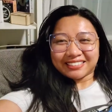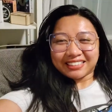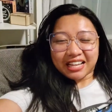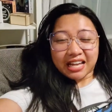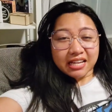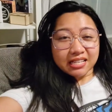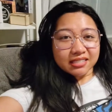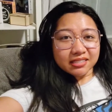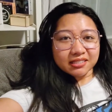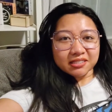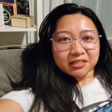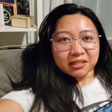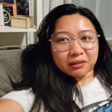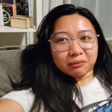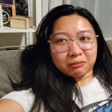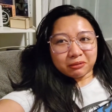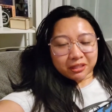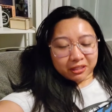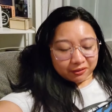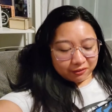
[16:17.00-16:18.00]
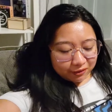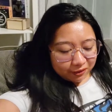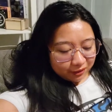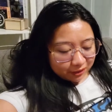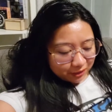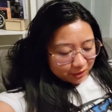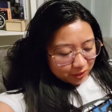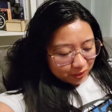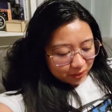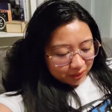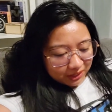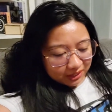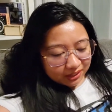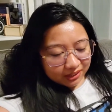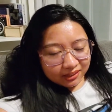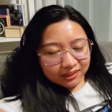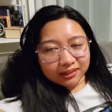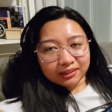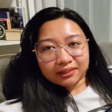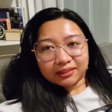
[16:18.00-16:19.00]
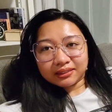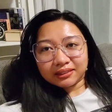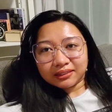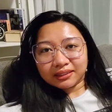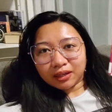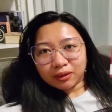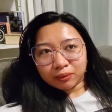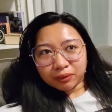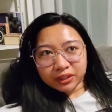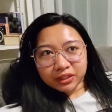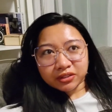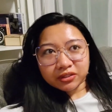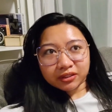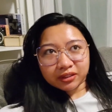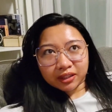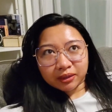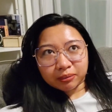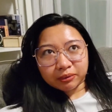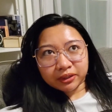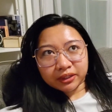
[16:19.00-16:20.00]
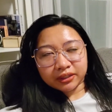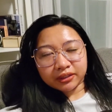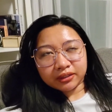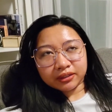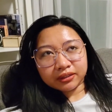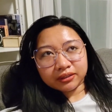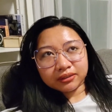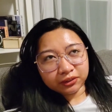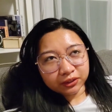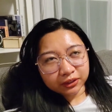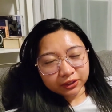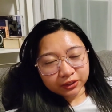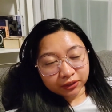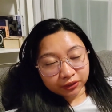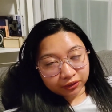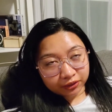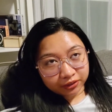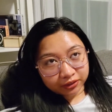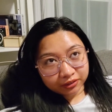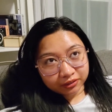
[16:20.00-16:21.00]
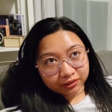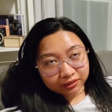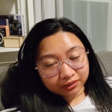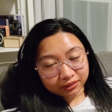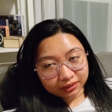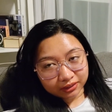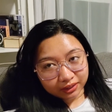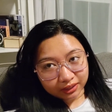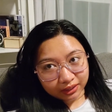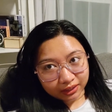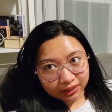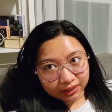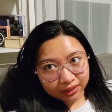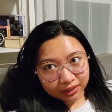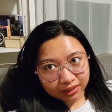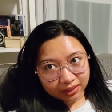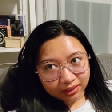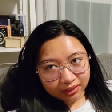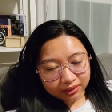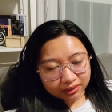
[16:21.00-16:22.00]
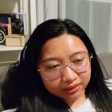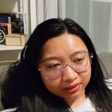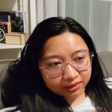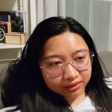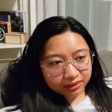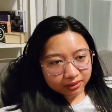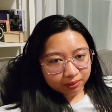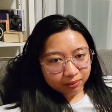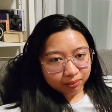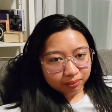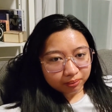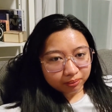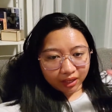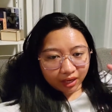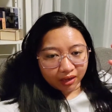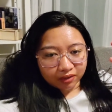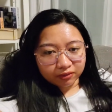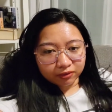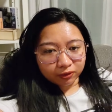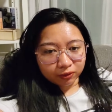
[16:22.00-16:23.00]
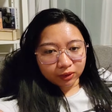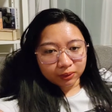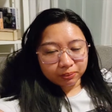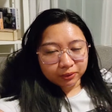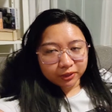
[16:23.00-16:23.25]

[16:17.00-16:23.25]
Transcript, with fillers: Last update for this week. I went to the library earlier today and I have three